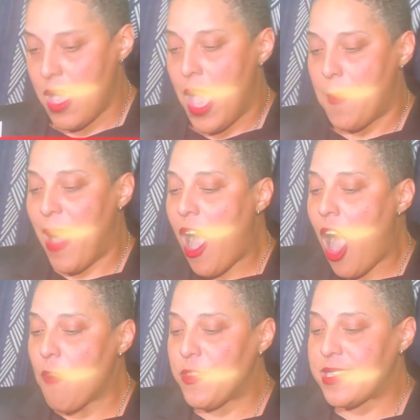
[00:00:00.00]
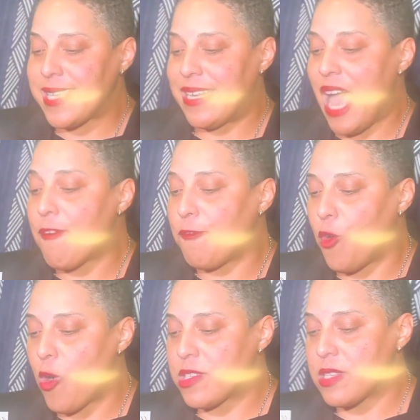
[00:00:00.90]
My office cannot
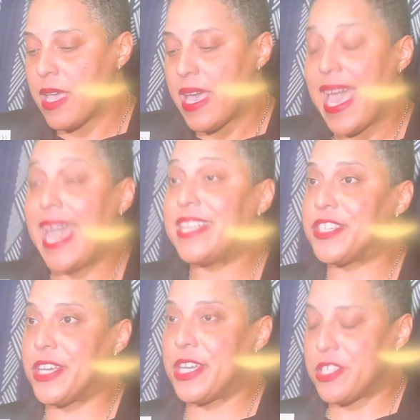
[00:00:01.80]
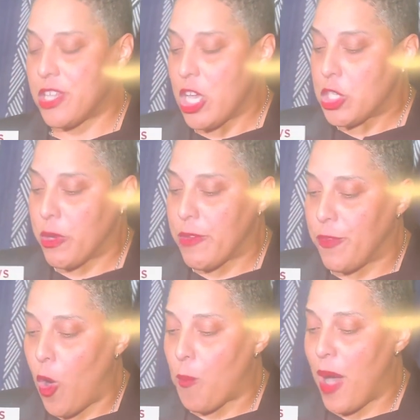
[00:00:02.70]
force a judge to
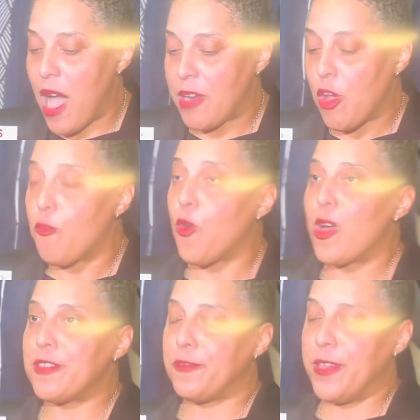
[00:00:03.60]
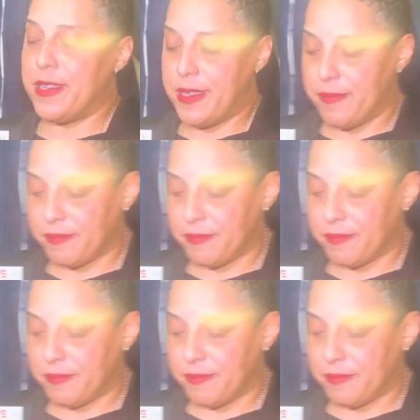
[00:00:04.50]
revoke bond for a defendant.